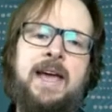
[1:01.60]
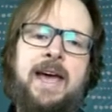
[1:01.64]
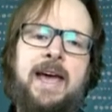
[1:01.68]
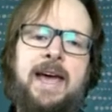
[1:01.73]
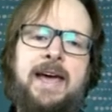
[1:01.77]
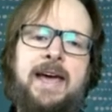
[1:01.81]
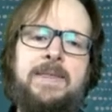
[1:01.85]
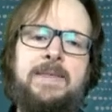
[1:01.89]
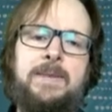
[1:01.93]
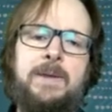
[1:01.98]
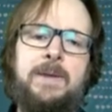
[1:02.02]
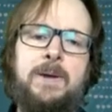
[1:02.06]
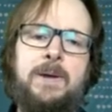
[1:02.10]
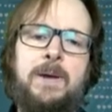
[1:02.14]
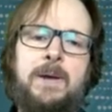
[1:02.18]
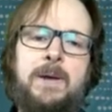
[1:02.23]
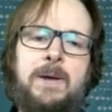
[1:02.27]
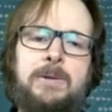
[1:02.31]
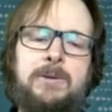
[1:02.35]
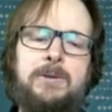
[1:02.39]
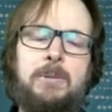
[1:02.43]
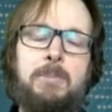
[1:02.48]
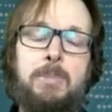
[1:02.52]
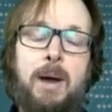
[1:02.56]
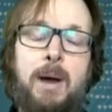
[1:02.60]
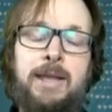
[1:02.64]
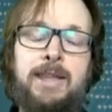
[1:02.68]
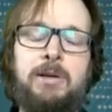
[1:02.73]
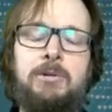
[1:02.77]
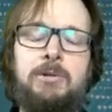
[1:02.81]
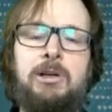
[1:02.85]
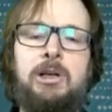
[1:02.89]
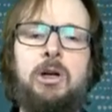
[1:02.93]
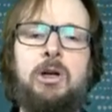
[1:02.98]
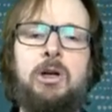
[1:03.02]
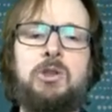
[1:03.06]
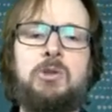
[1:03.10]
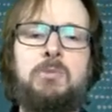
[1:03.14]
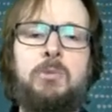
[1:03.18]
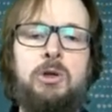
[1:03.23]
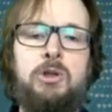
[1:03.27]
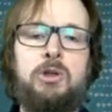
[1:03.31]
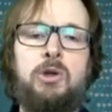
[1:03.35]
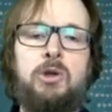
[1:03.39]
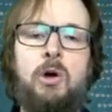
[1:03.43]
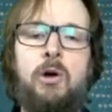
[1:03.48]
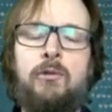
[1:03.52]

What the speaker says: And the binary logs must,